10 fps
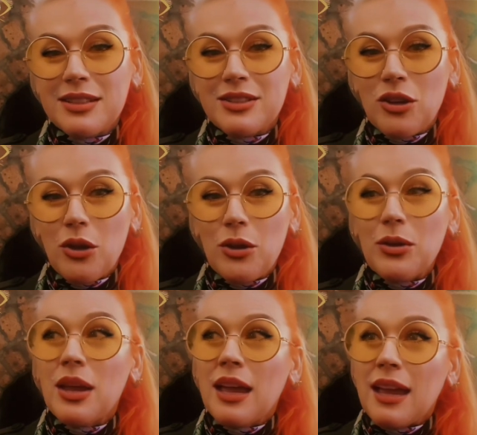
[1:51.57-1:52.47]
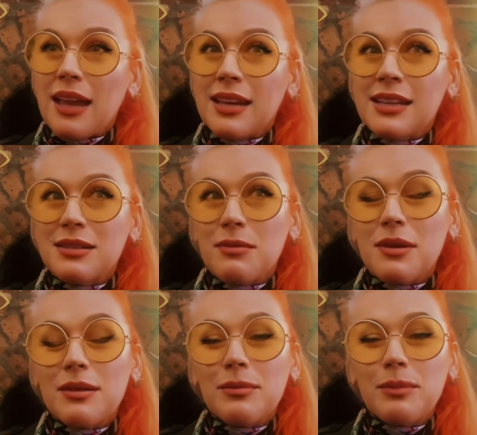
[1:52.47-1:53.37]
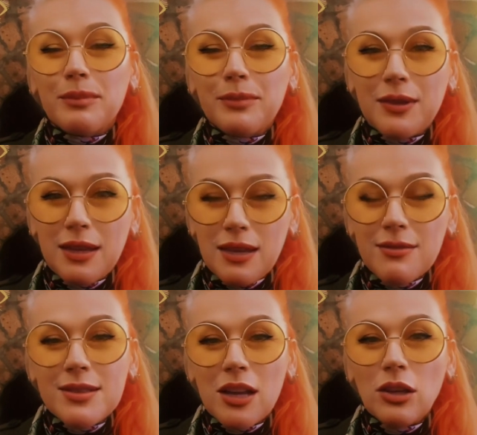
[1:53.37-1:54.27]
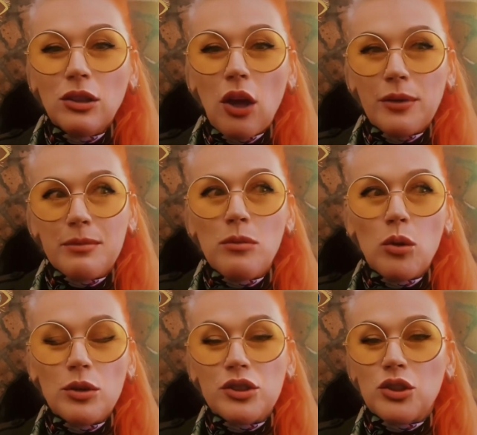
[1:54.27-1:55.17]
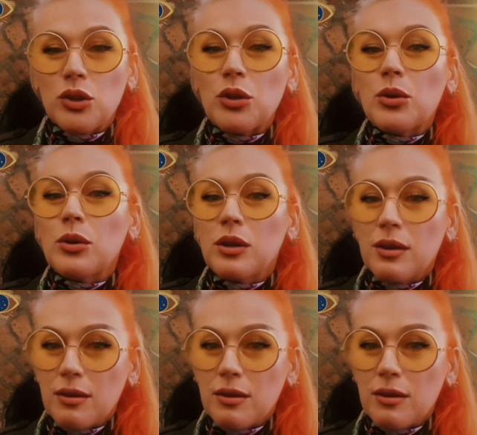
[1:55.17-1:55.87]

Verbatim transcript: So it gives a lot more to